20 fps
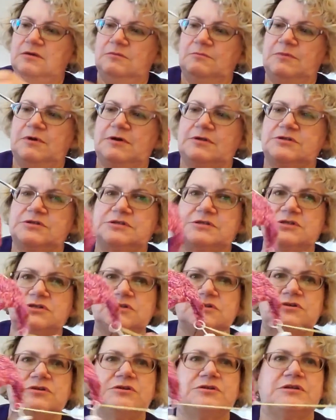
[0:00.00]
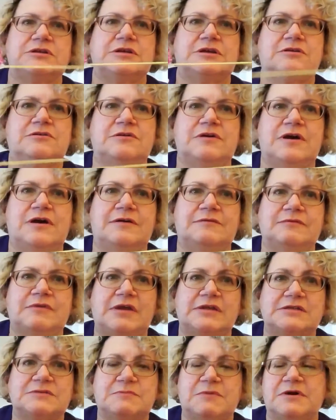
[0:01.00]
But just that you know, the yellow yarn,
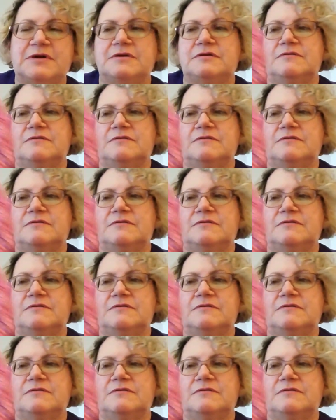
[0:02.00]
that's my